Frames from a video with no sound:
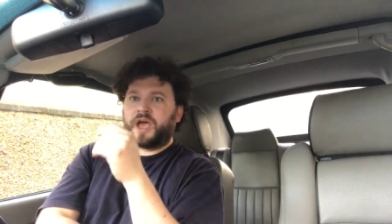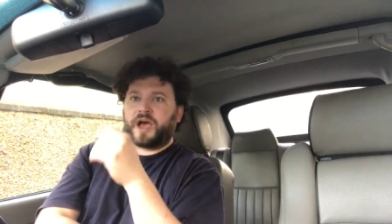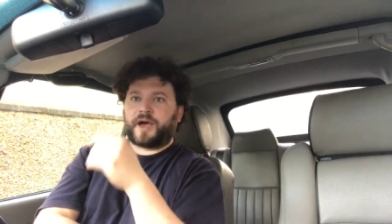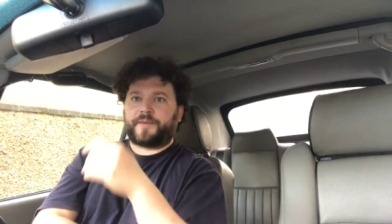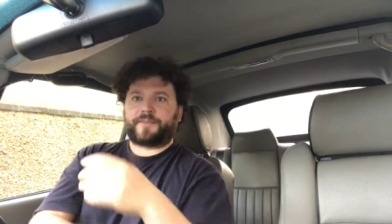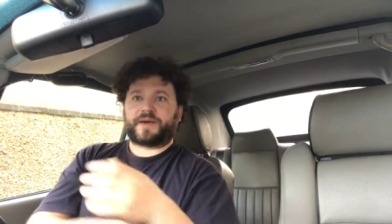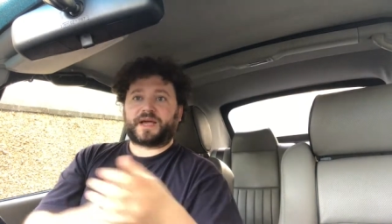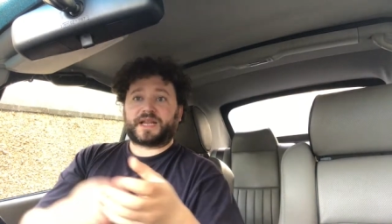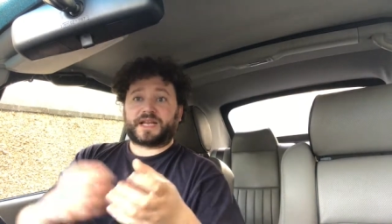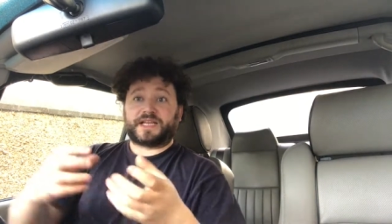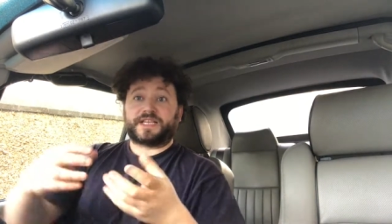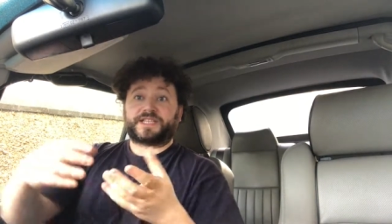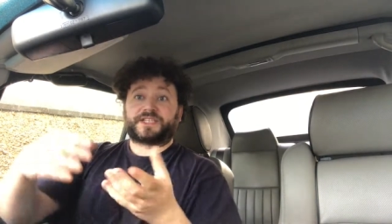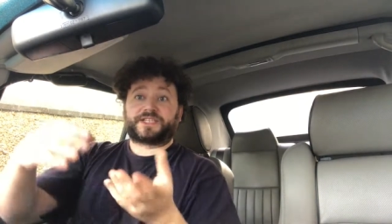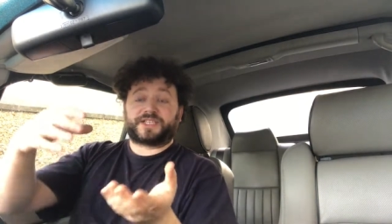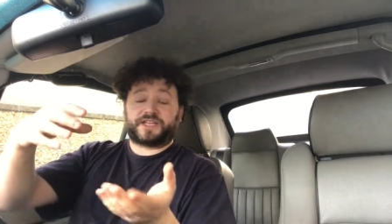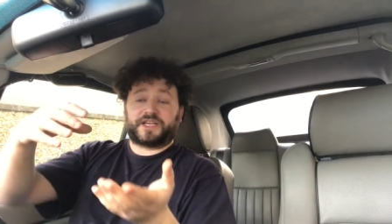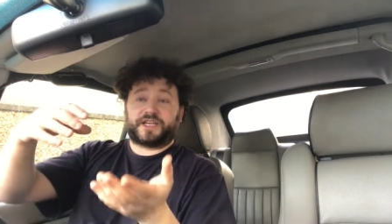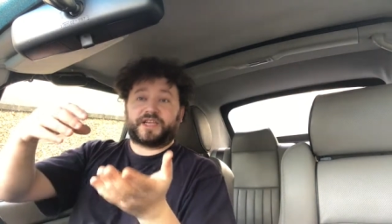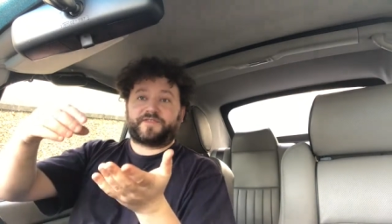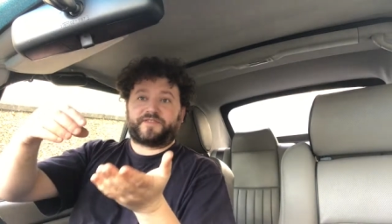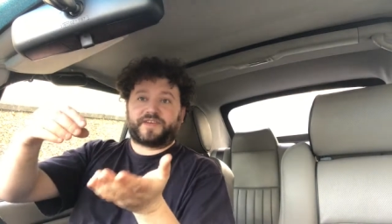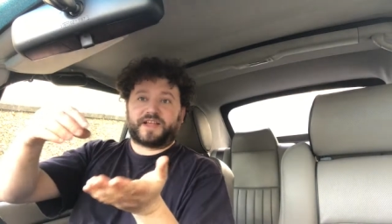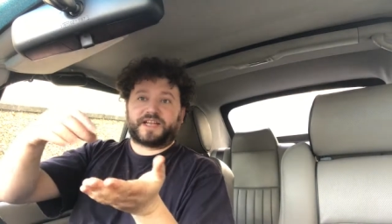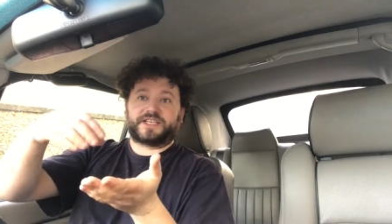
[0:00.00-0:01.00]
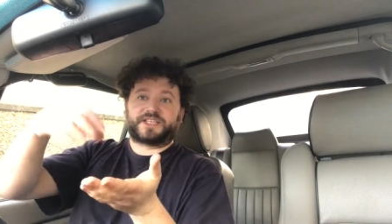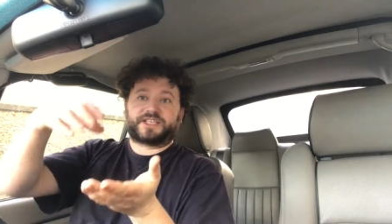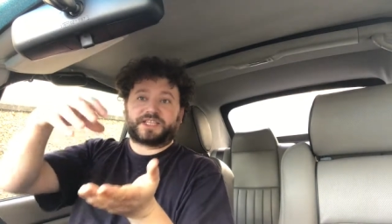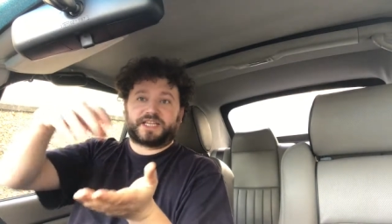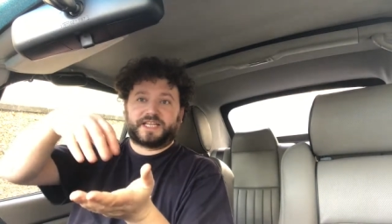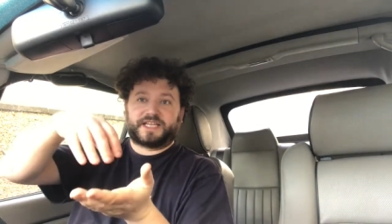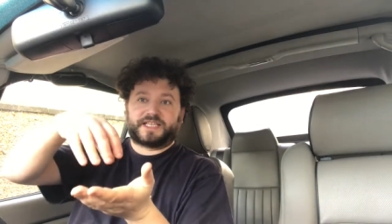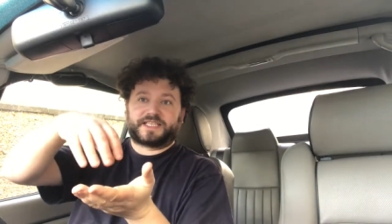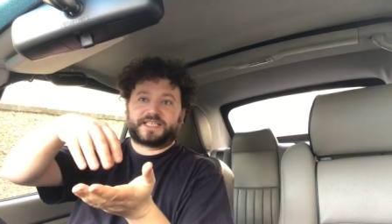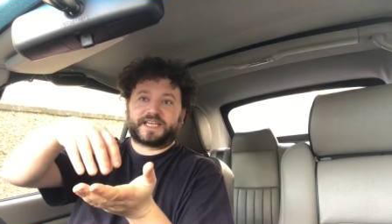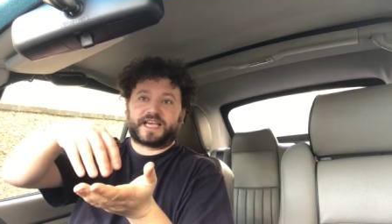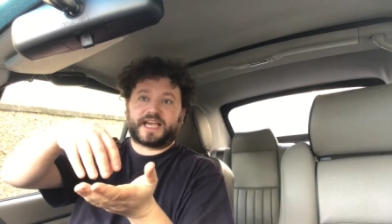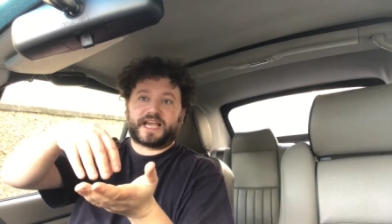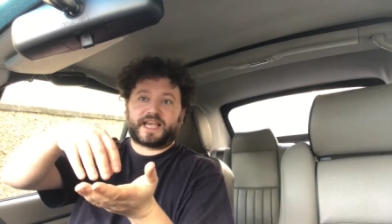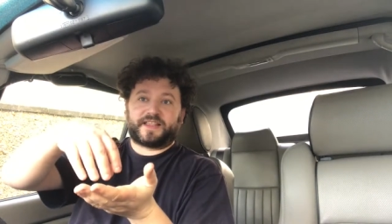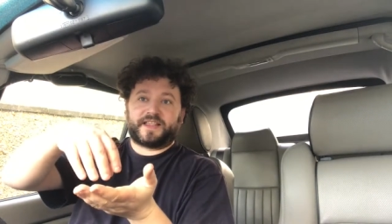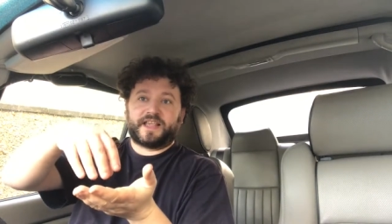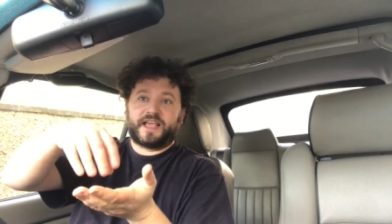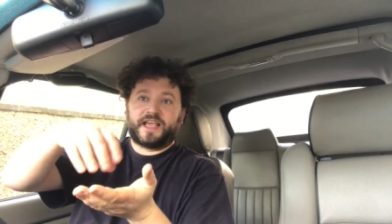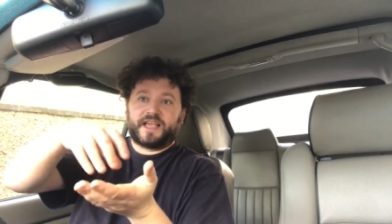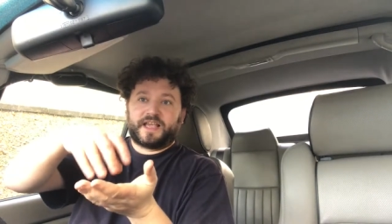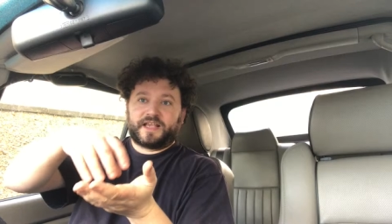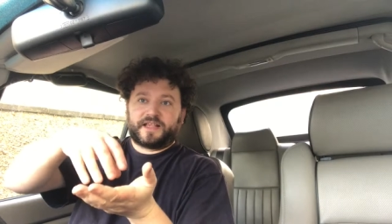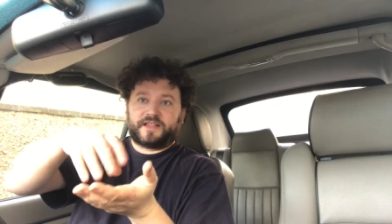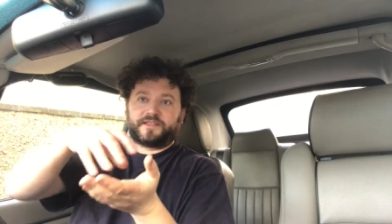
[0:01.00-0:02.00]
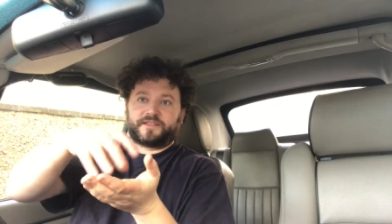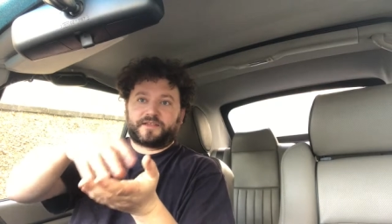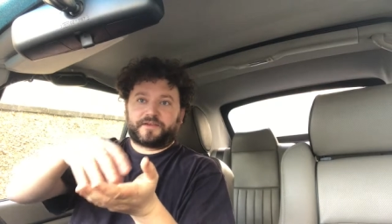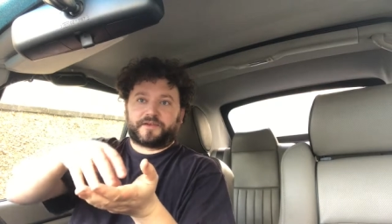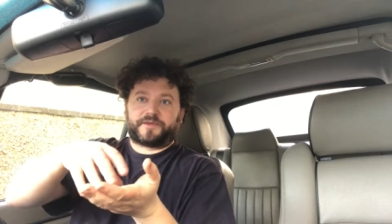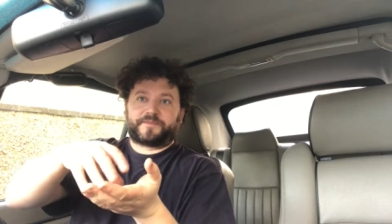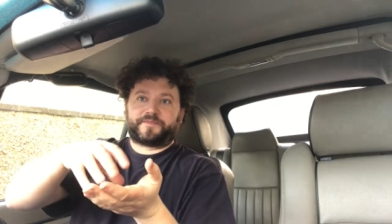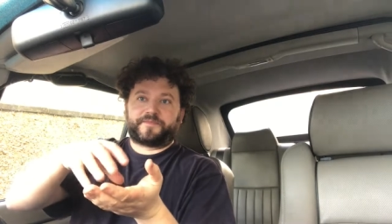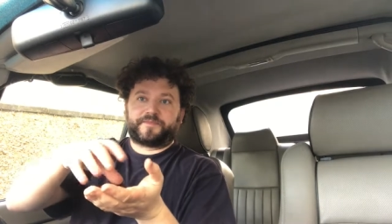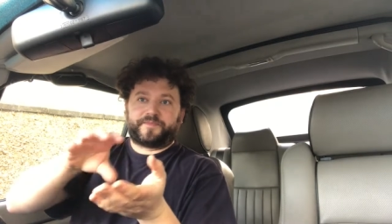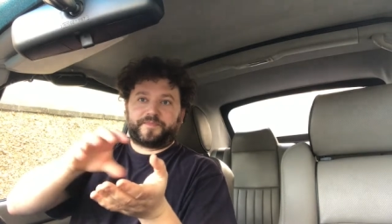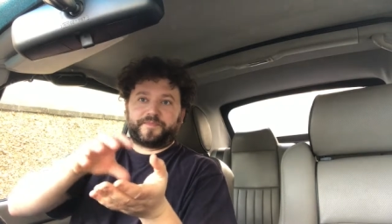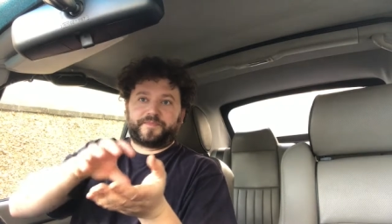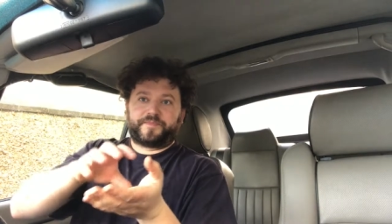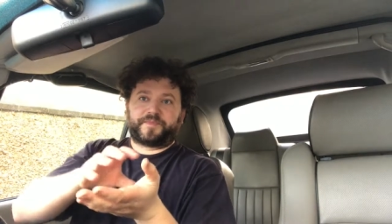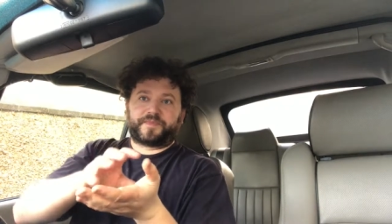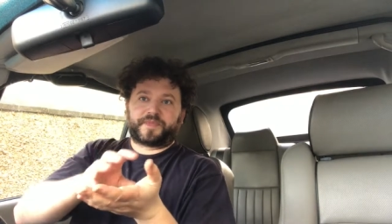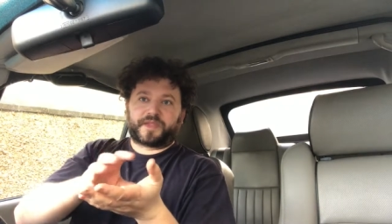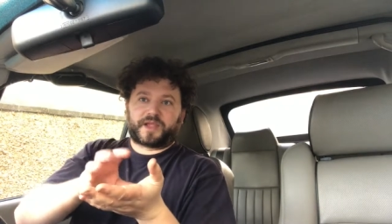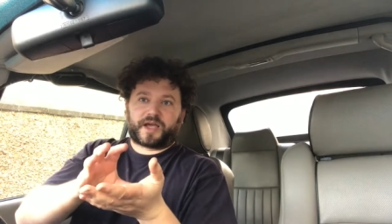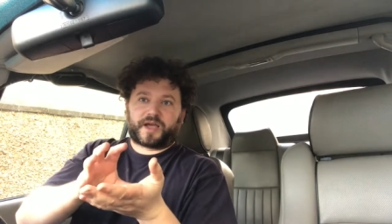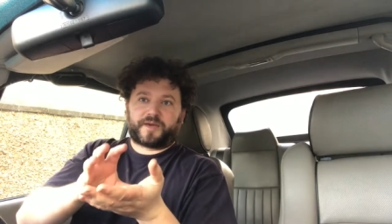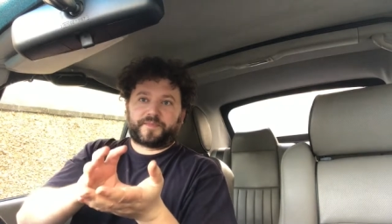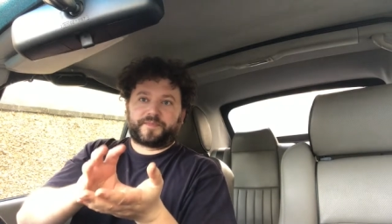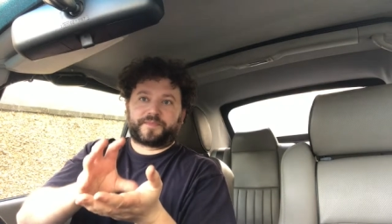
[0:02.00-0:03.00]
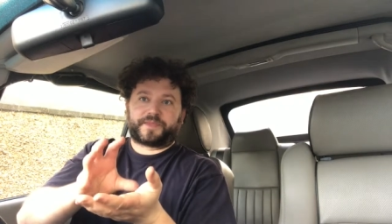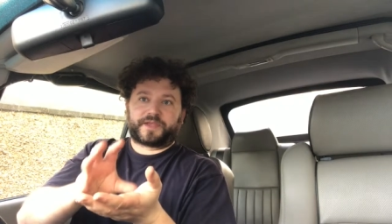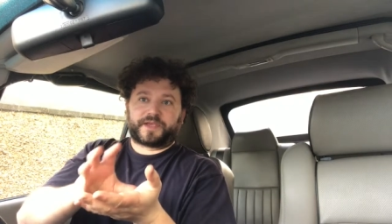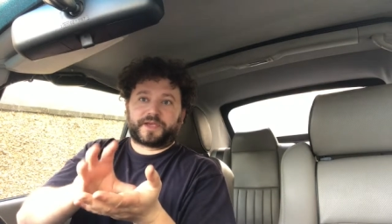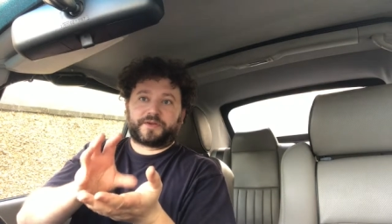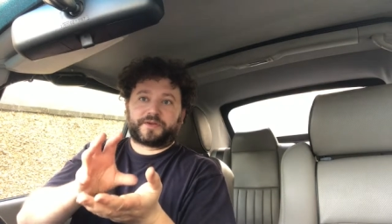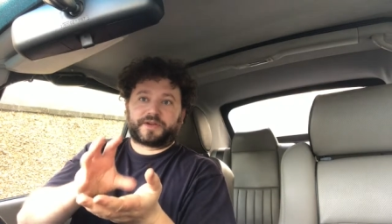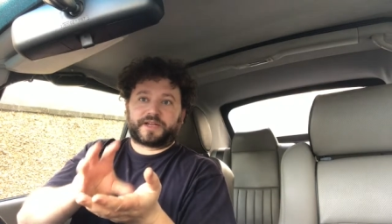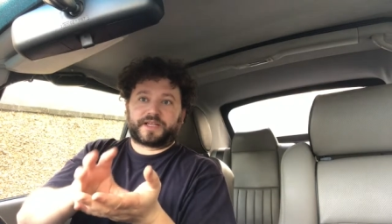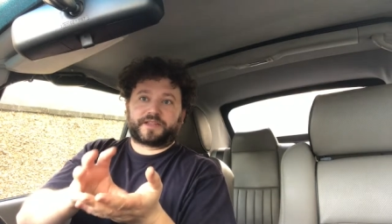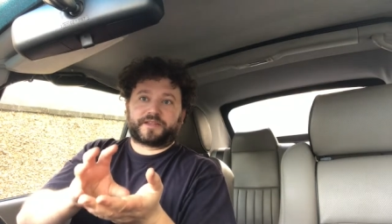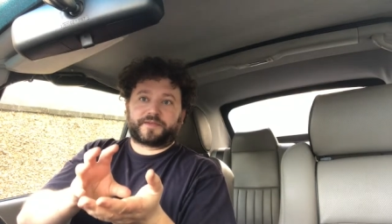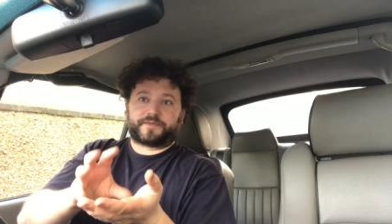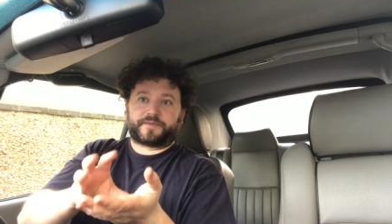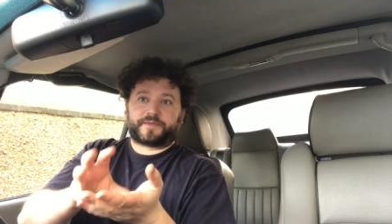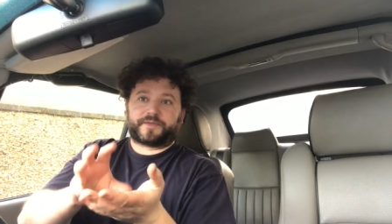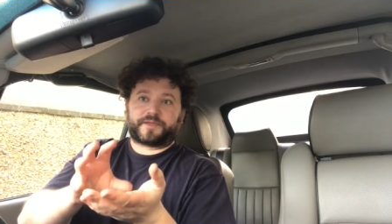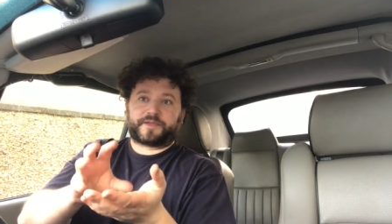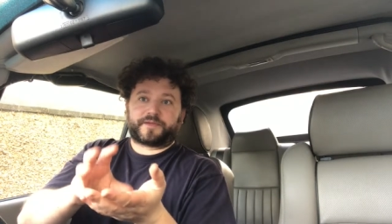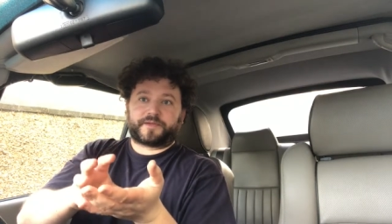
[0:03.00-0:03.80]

I managed eventually to get the um, the unit, the,